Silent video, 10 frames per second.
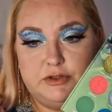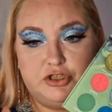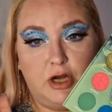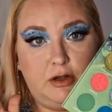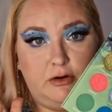
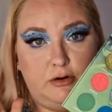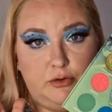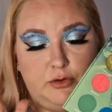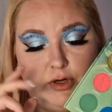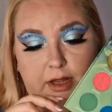jungle
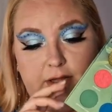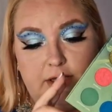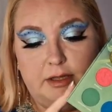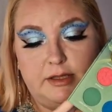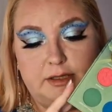look,
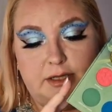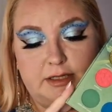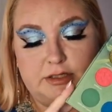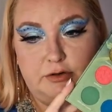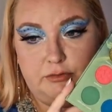like it
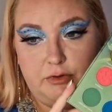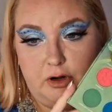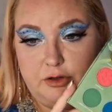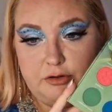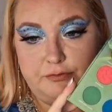has a
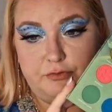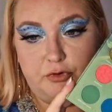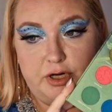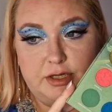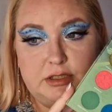lot of
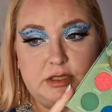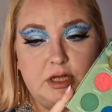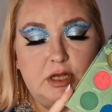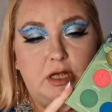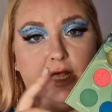greens
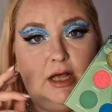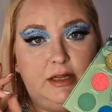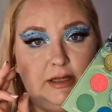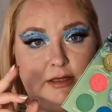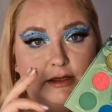
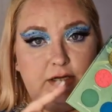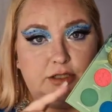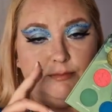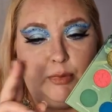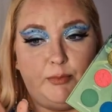and then
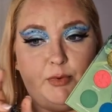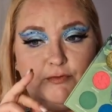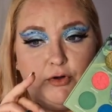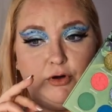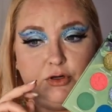there's a pop
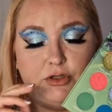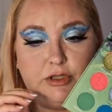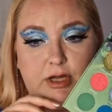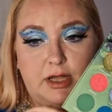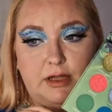of
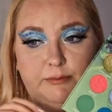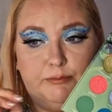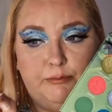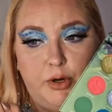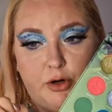colors like
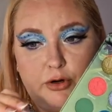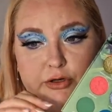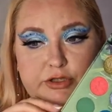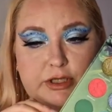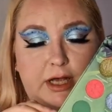
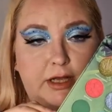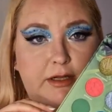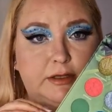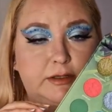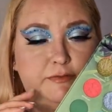birds
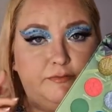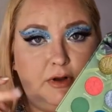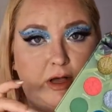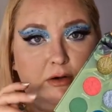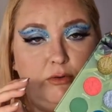and
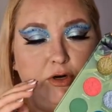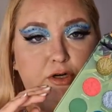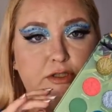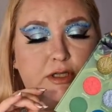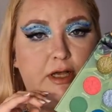
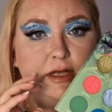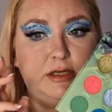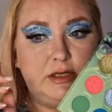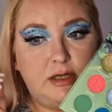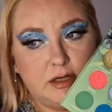flowers
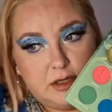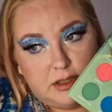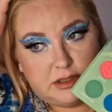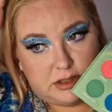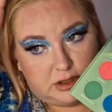and
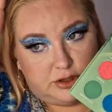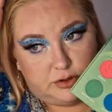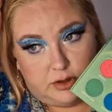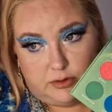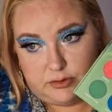such, you
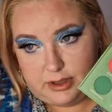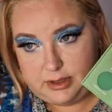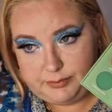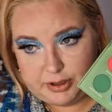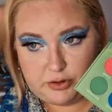know,
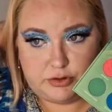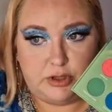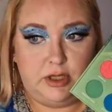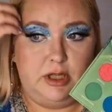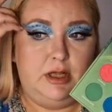that because
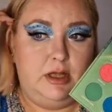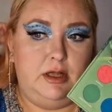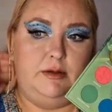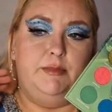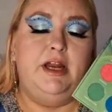
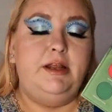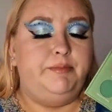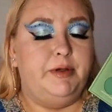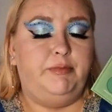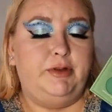many
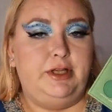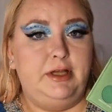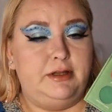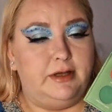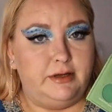people
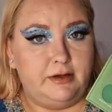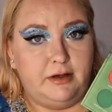think that